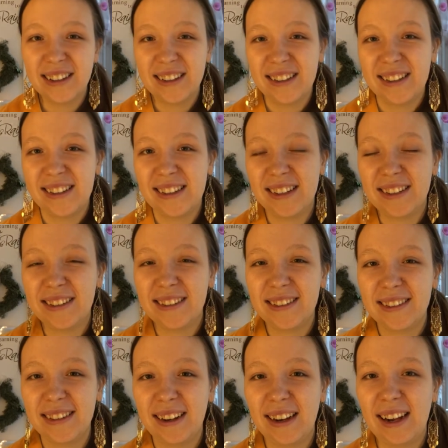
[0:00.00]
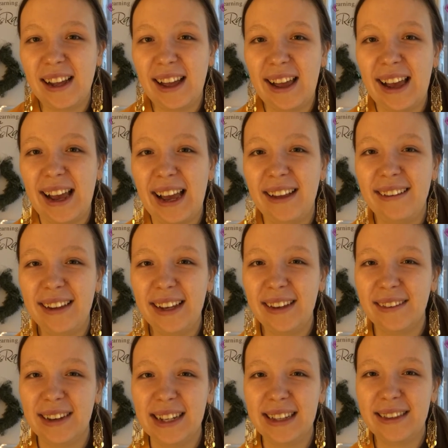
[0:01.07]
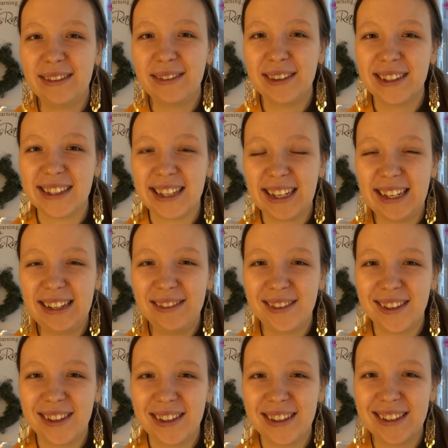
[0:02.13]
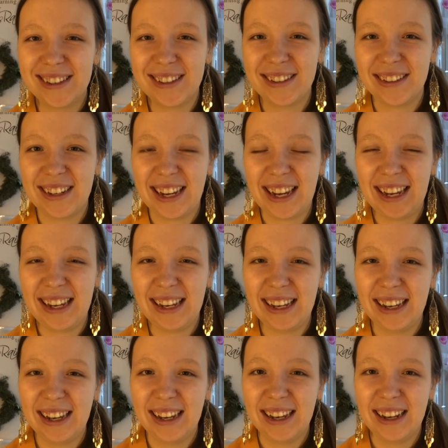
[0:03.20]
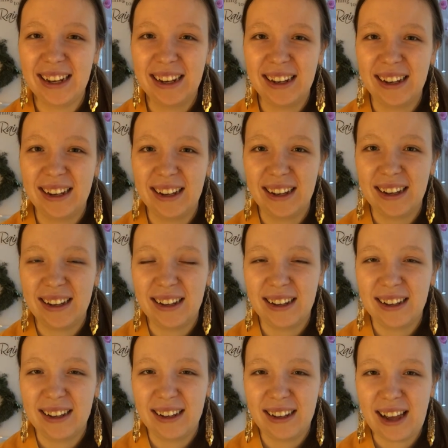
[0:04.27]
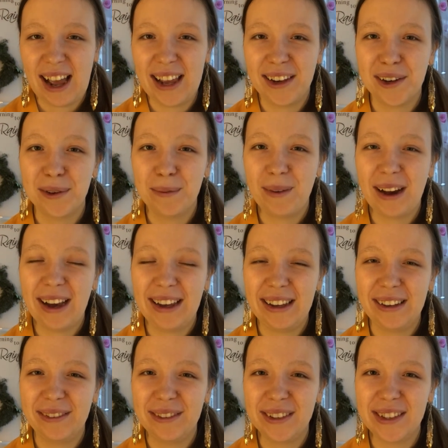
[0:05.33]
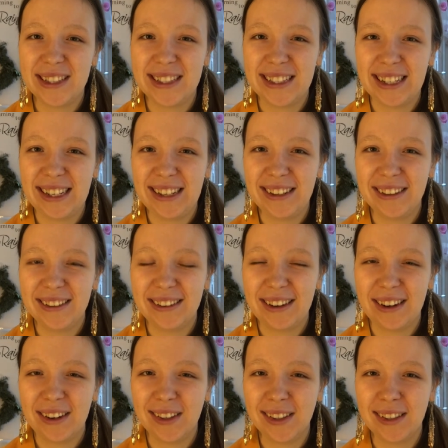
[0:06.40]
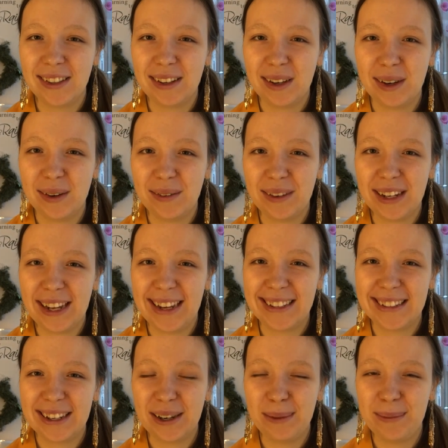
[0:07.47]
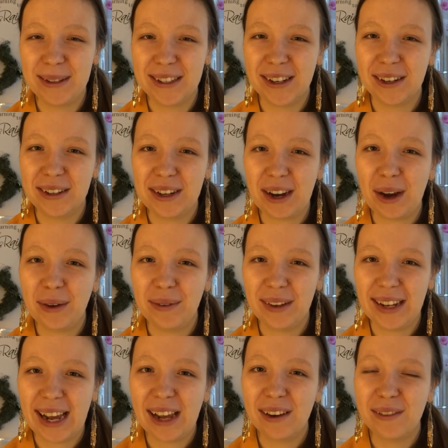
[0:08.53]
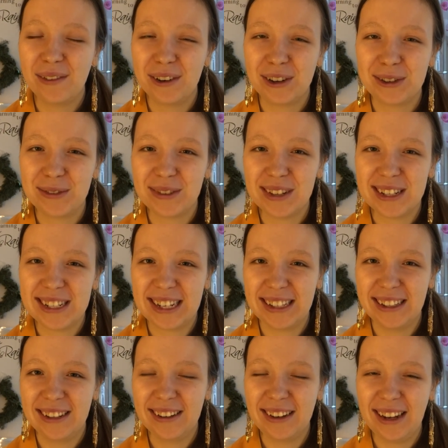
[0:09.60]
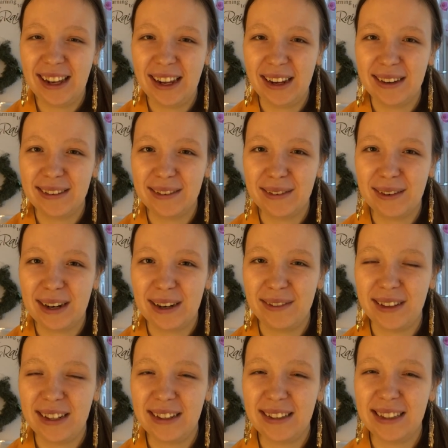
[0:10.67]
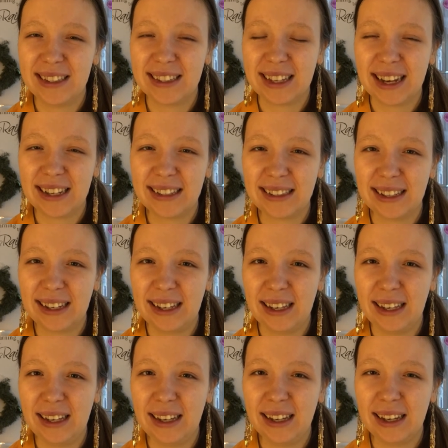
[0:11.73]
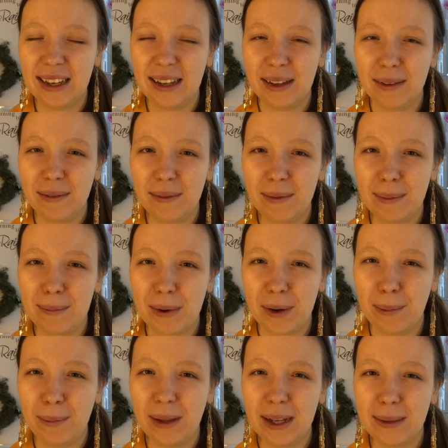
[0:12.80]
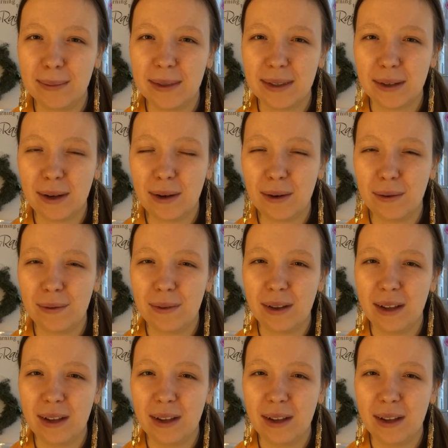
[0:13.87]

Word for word: So I think that was it for today. I hope I would see you on the next episode on the 9th of January, where we're discussing the problems of